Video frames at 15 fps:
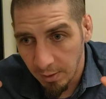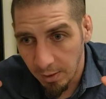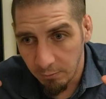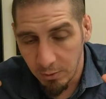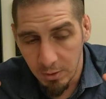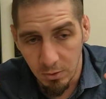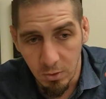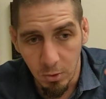
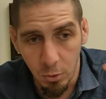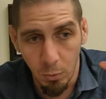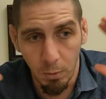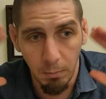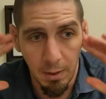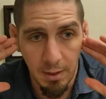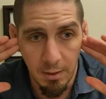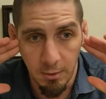every decision we
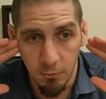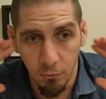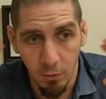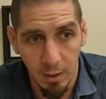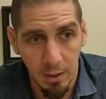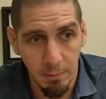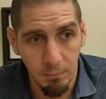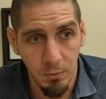make is
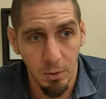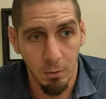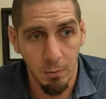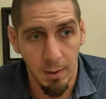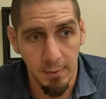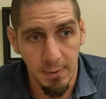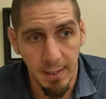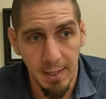framed
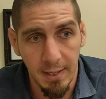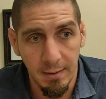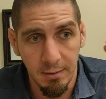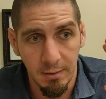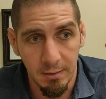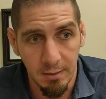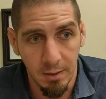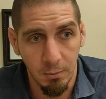around that,
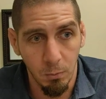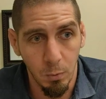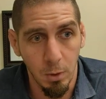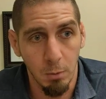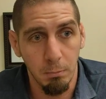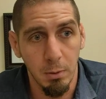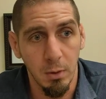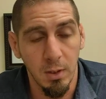is that we
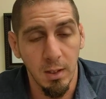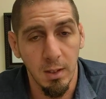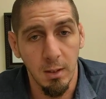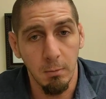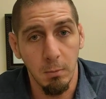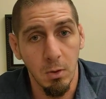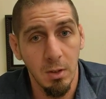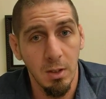are building a
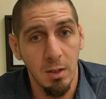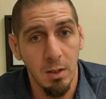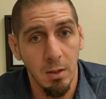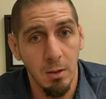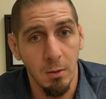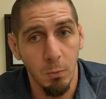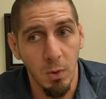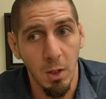community here.